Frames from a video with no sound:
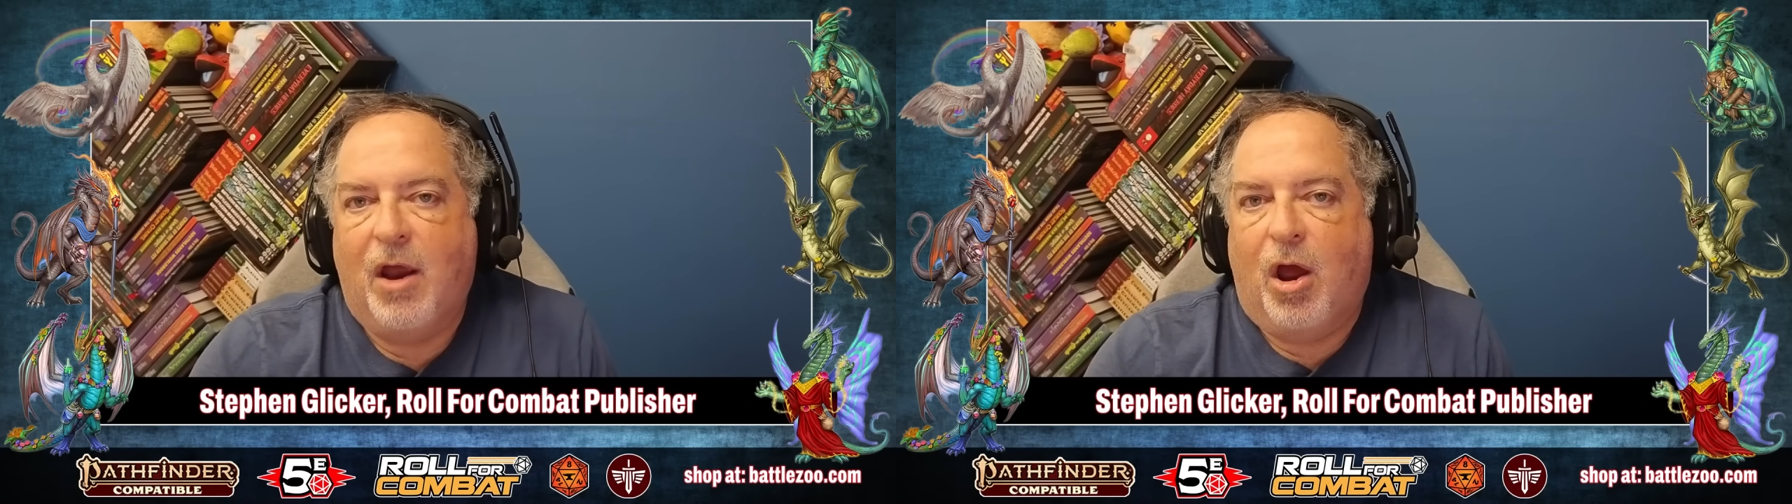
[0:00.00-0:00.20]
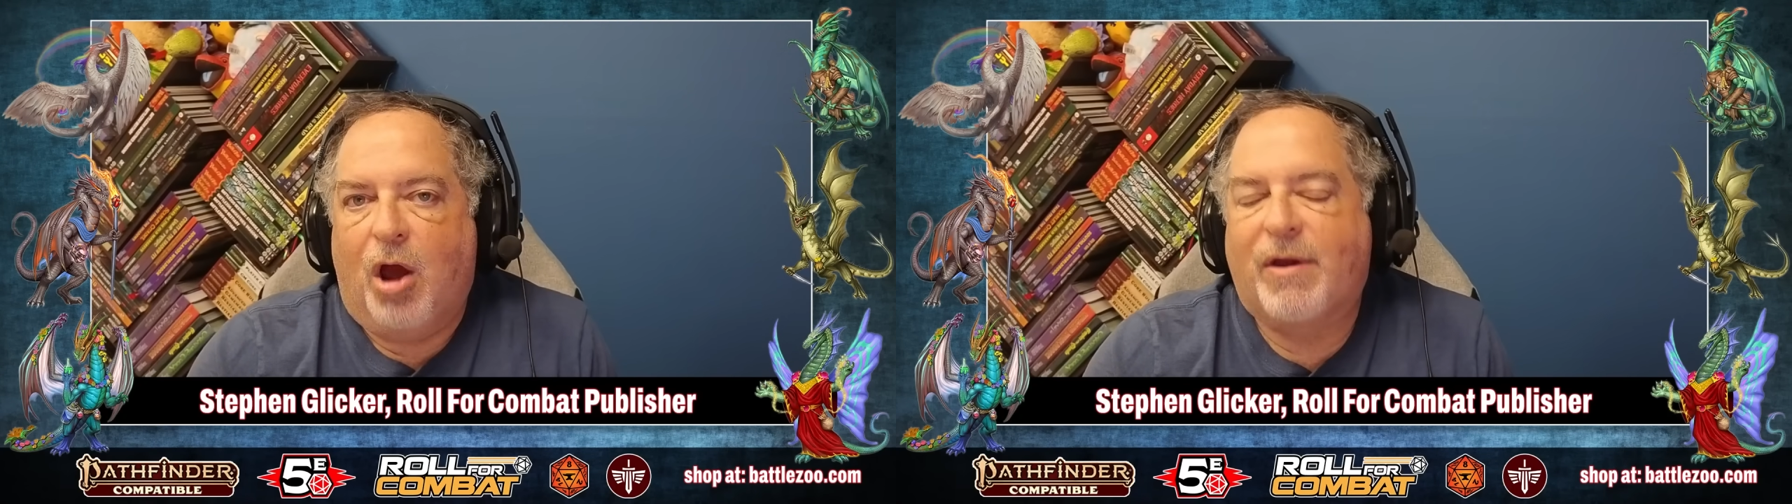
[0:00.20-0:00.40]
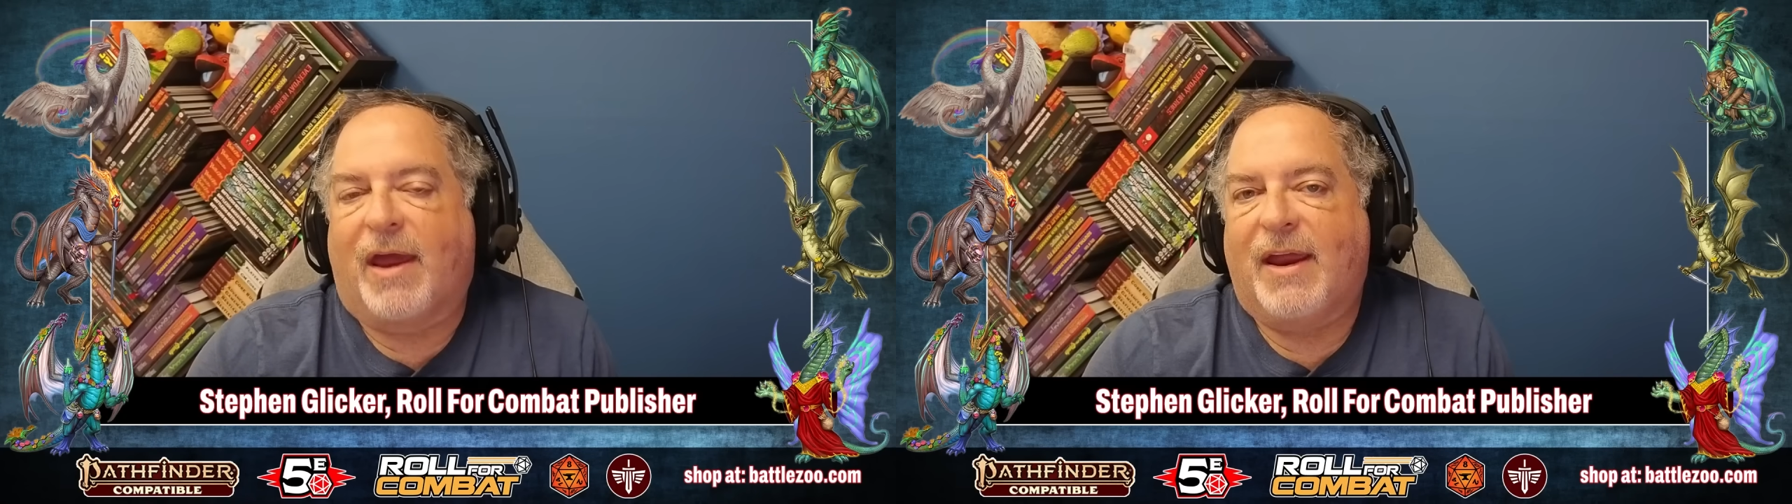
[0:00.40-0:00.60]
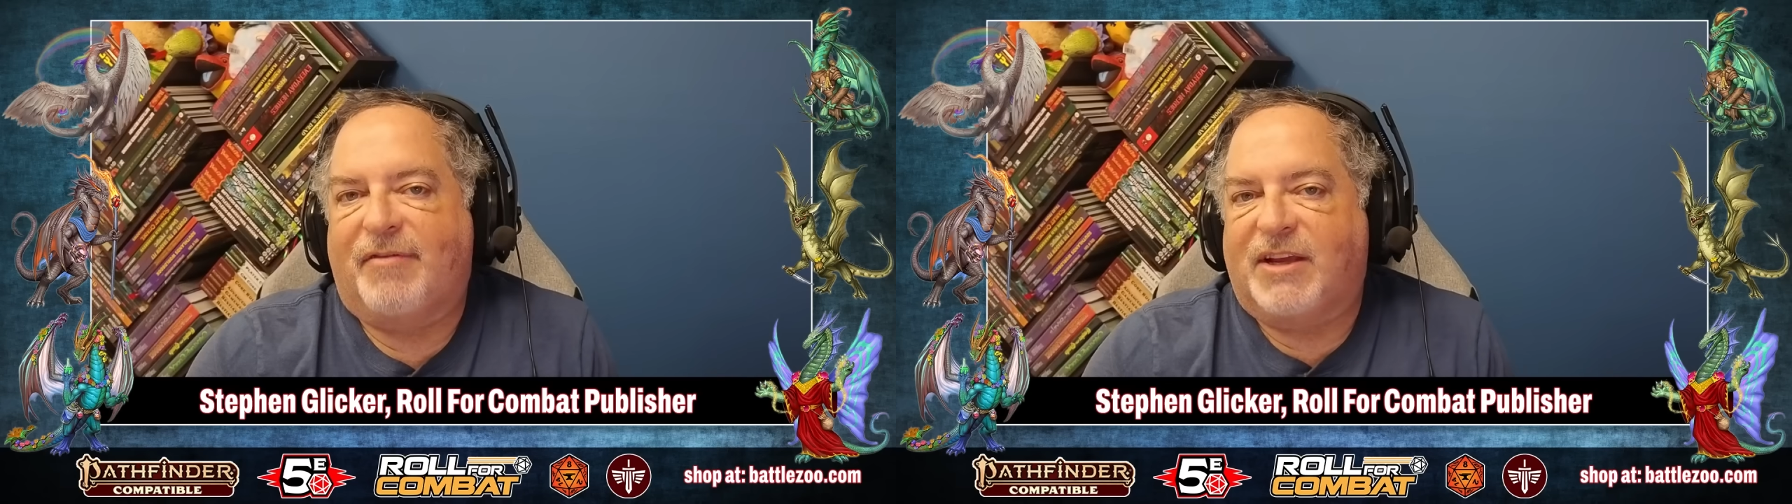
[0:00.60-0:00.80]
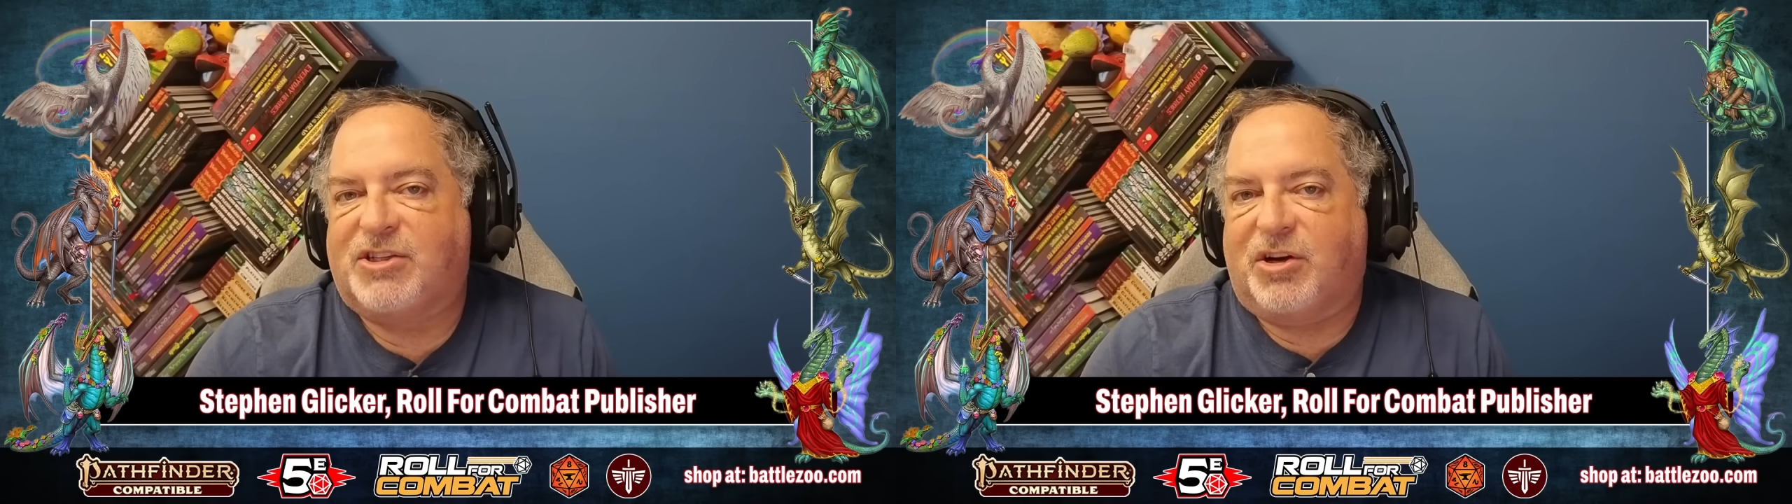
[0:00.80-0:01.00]
okay, if
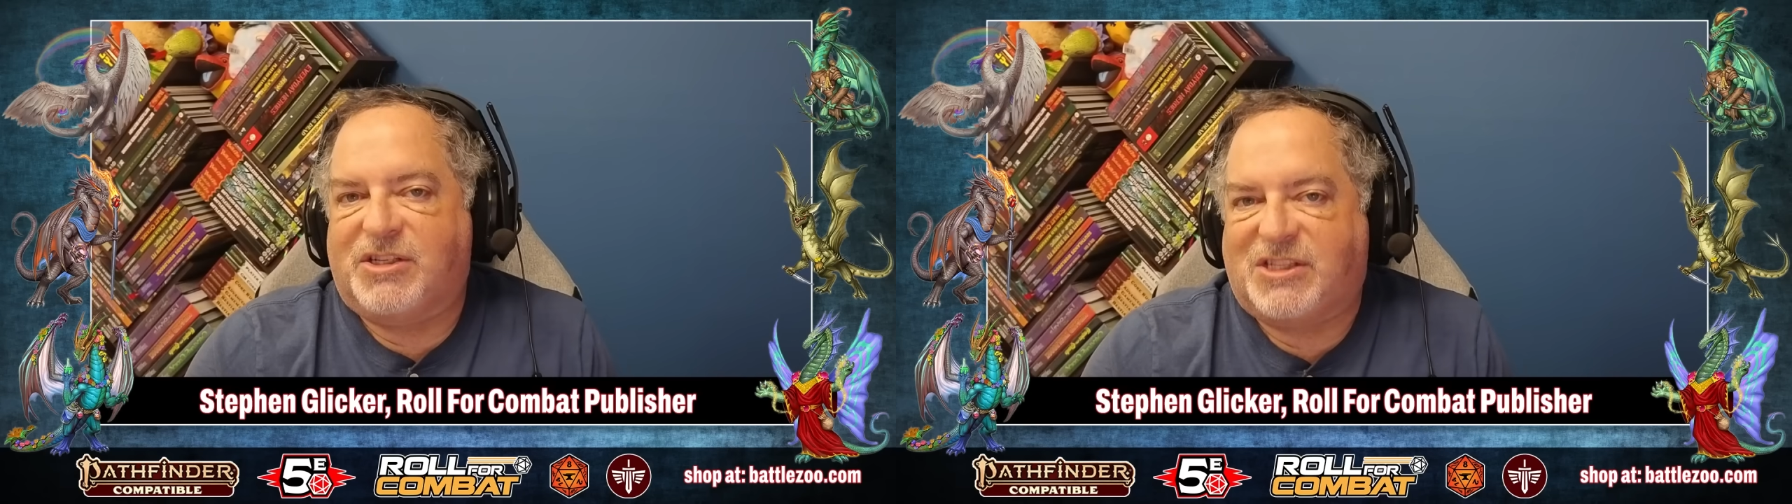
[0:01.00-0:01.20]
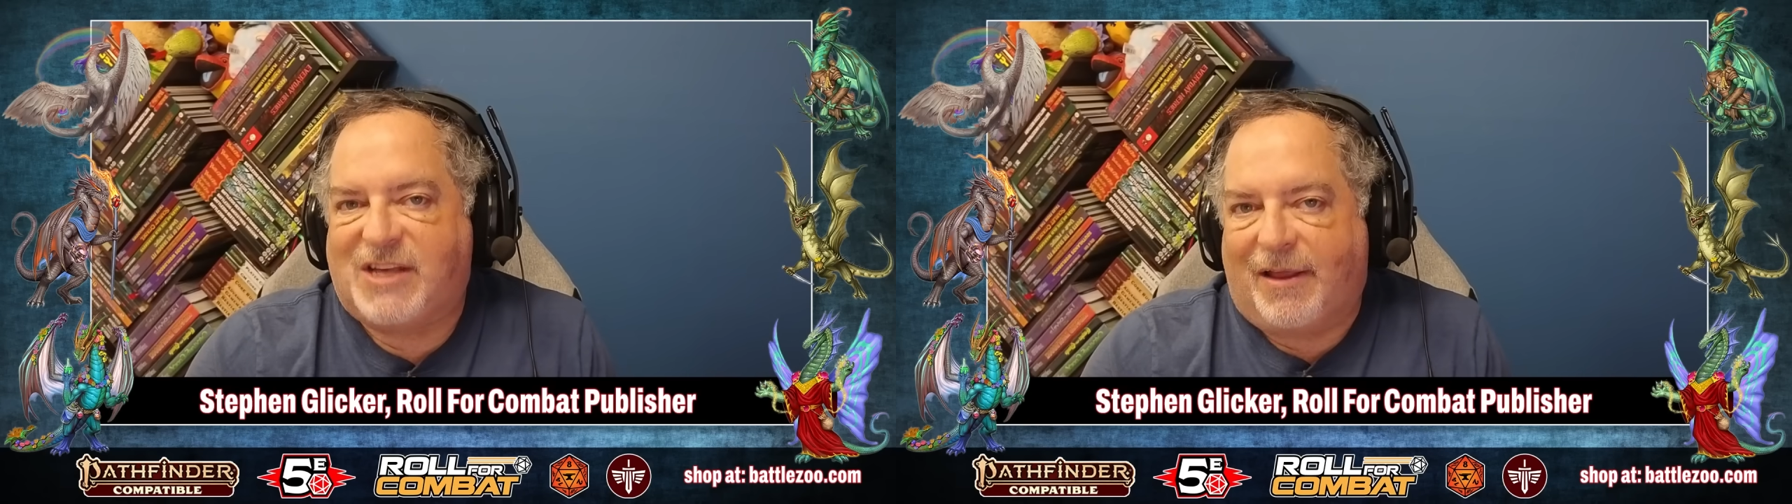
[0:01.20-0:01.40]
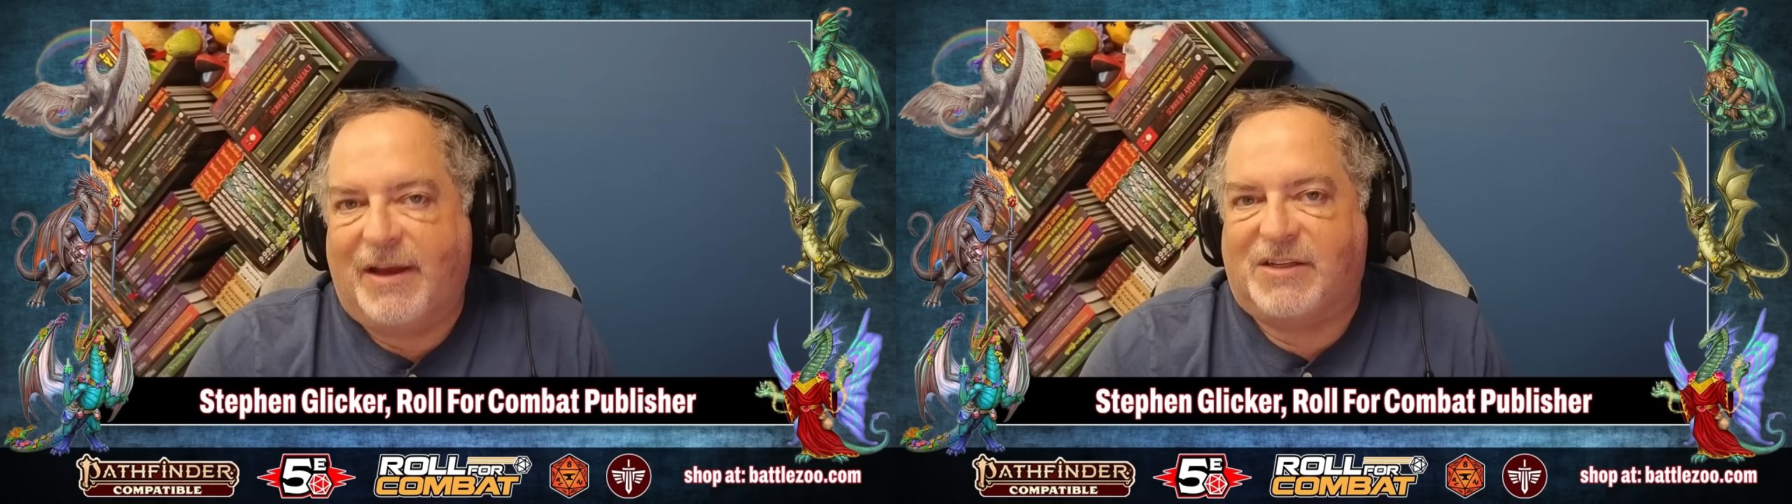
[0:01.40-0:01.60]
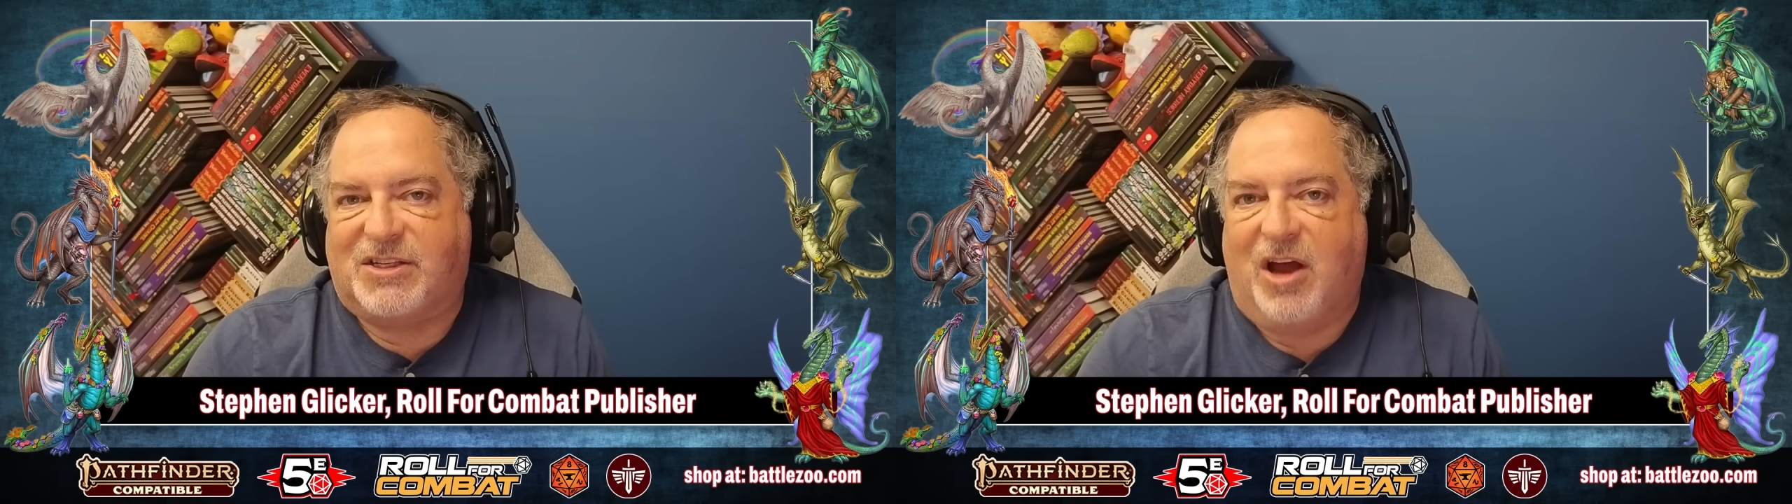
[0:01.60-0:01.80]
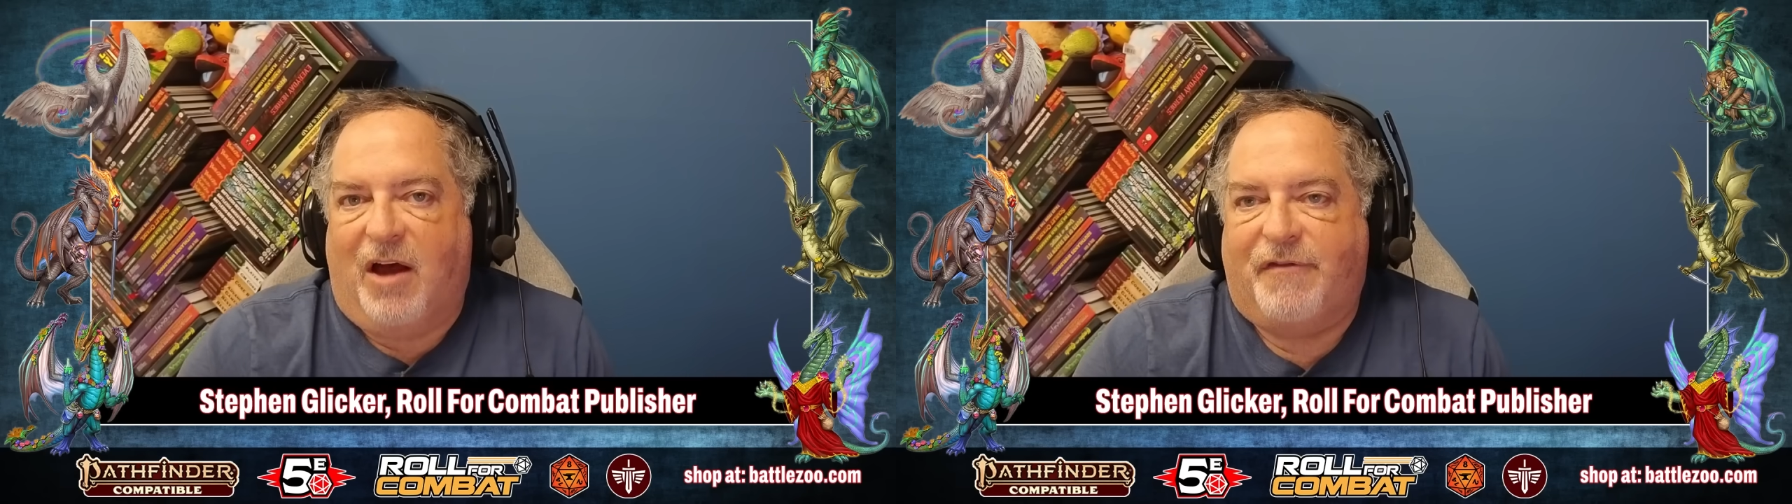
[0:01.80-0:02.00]
they start selling
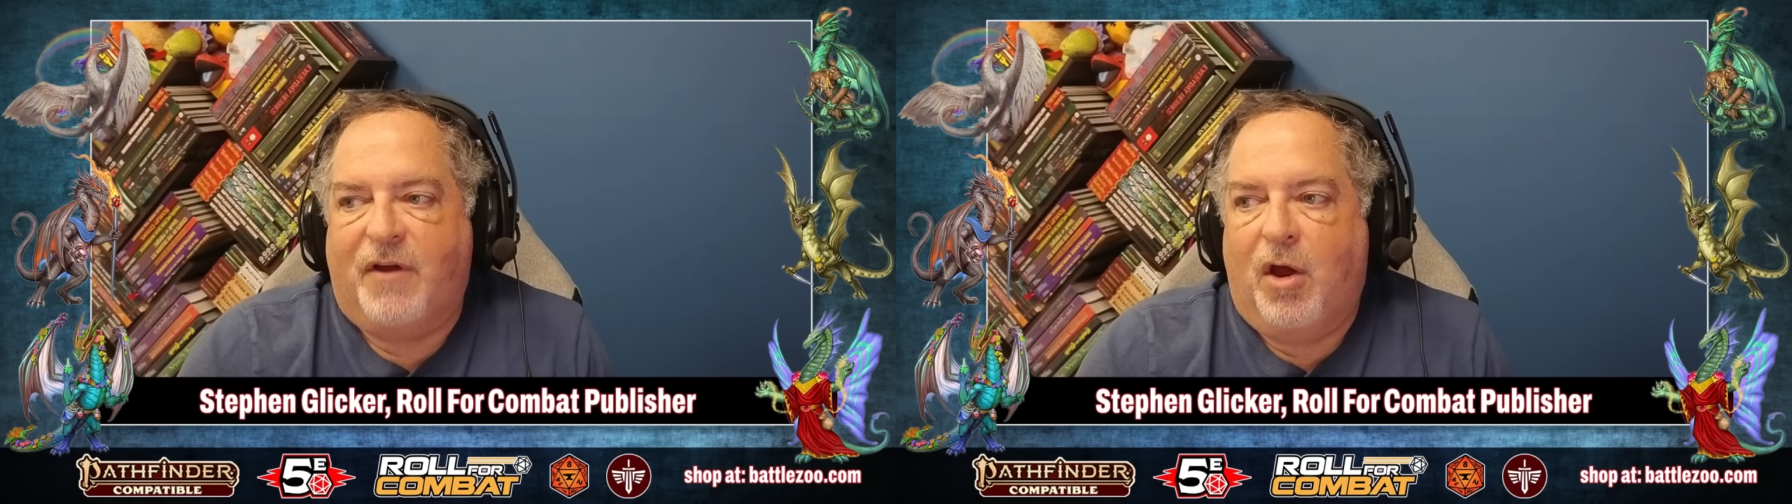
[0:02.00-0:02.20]
stuff,